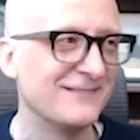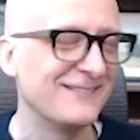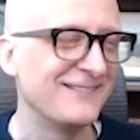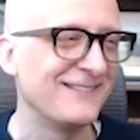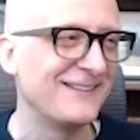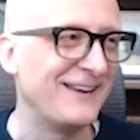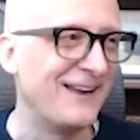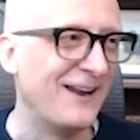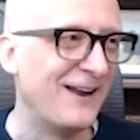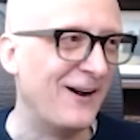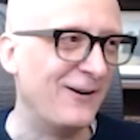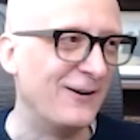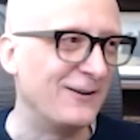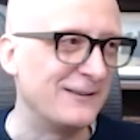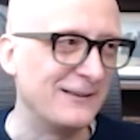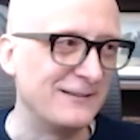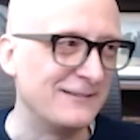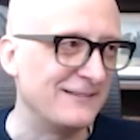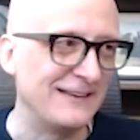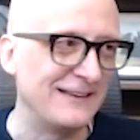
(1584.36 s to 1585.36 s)

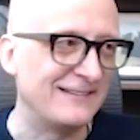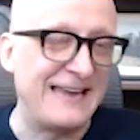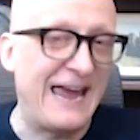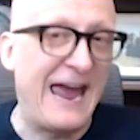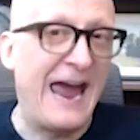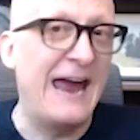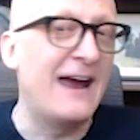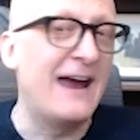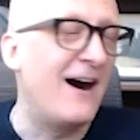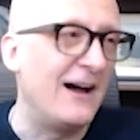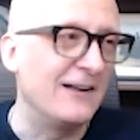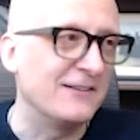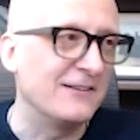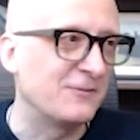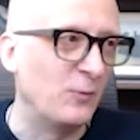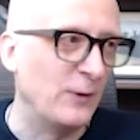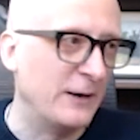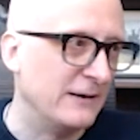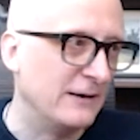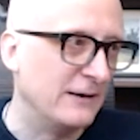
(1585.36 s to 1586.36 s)
It's chaos
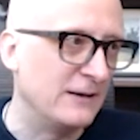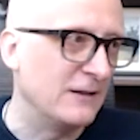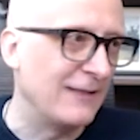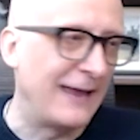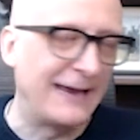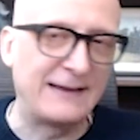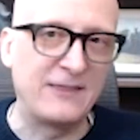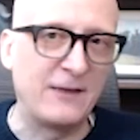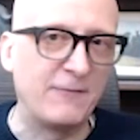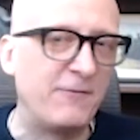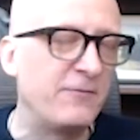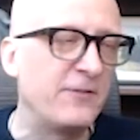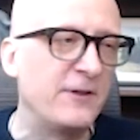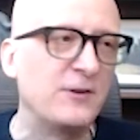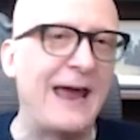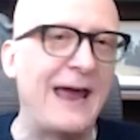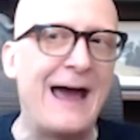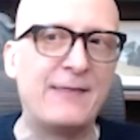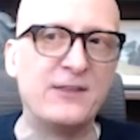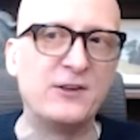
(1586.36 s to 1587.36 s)
when
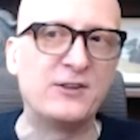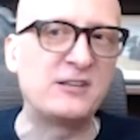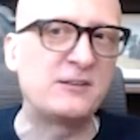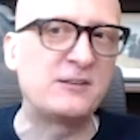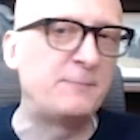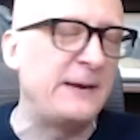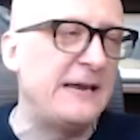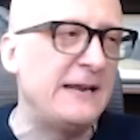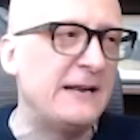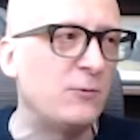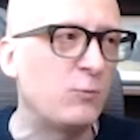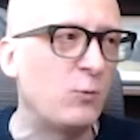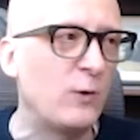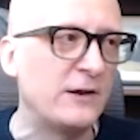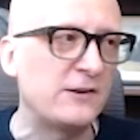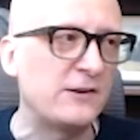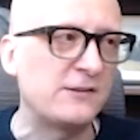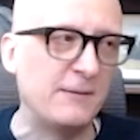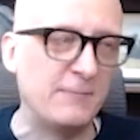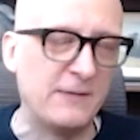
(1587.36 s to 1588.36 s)
the speed at
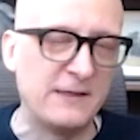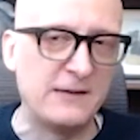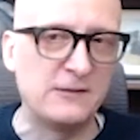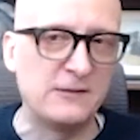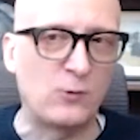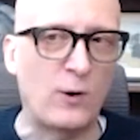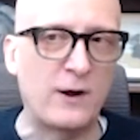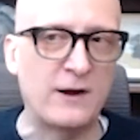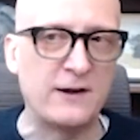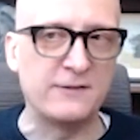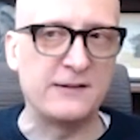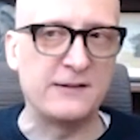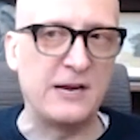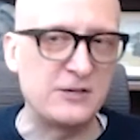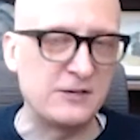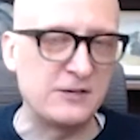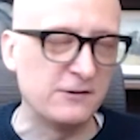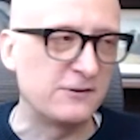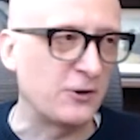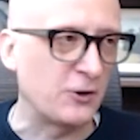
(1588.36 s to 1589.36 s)
which some of these
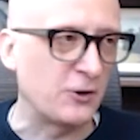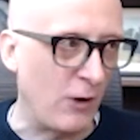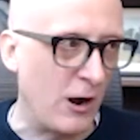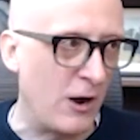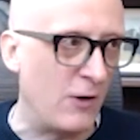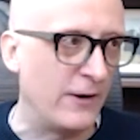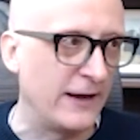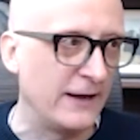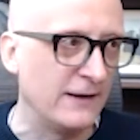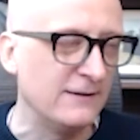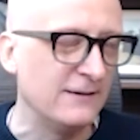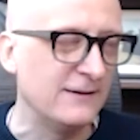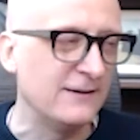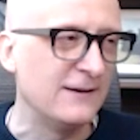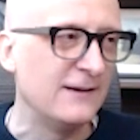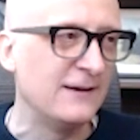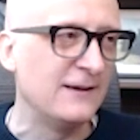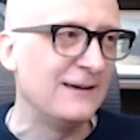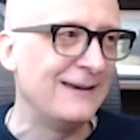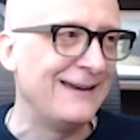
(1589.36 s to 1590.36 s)
organizations are growing
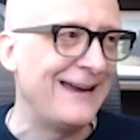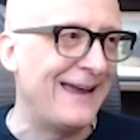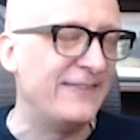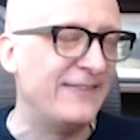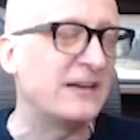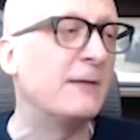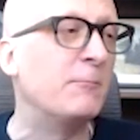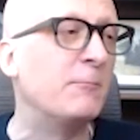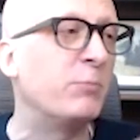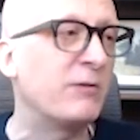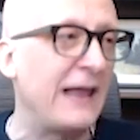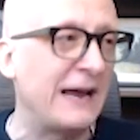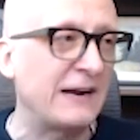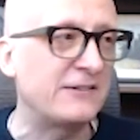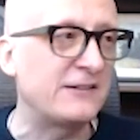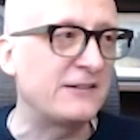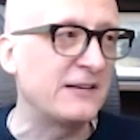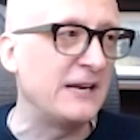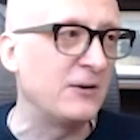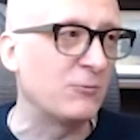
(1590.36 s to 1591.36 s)
and the
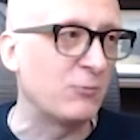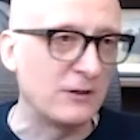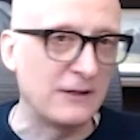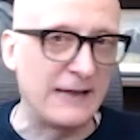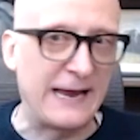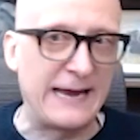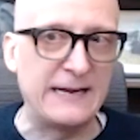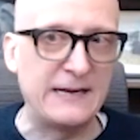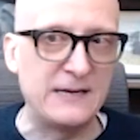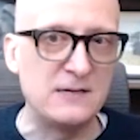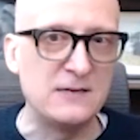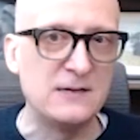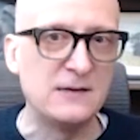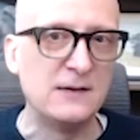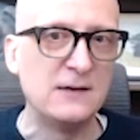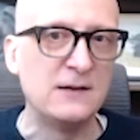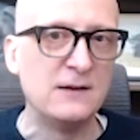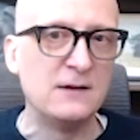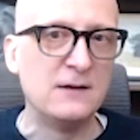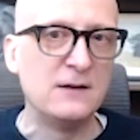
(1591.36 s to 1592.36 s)
complexity related
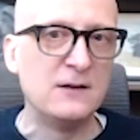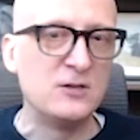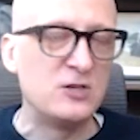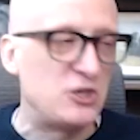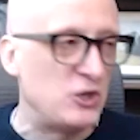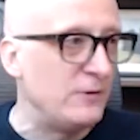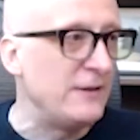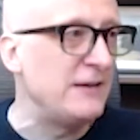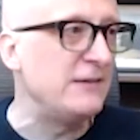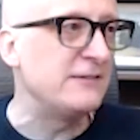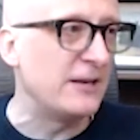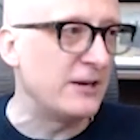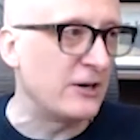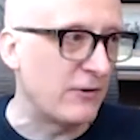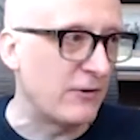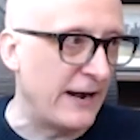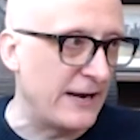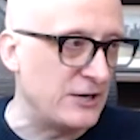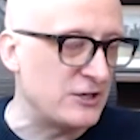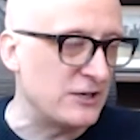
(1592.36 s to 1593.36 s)
to these
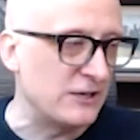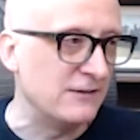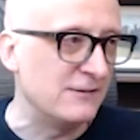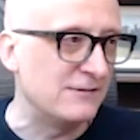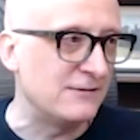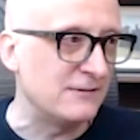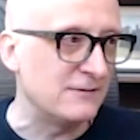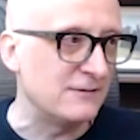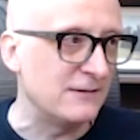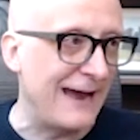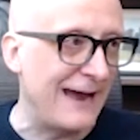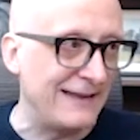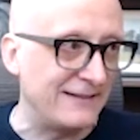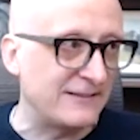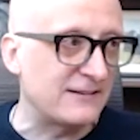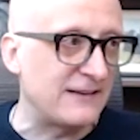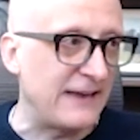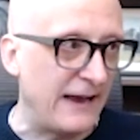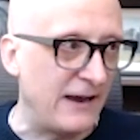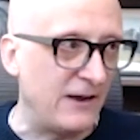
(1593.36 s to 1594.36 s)
integrations at
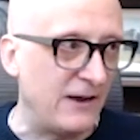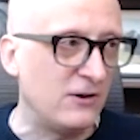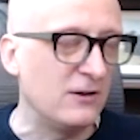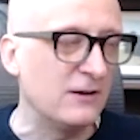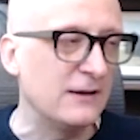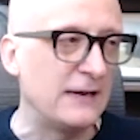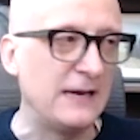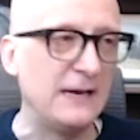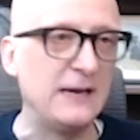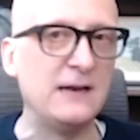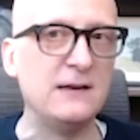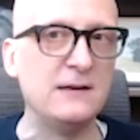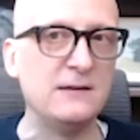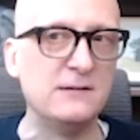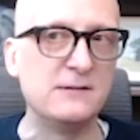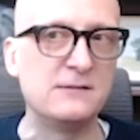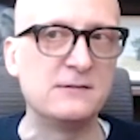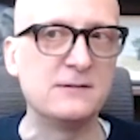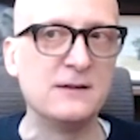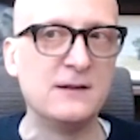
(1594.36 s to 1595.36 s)
scale
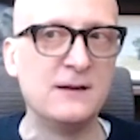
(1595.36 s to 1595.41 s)
is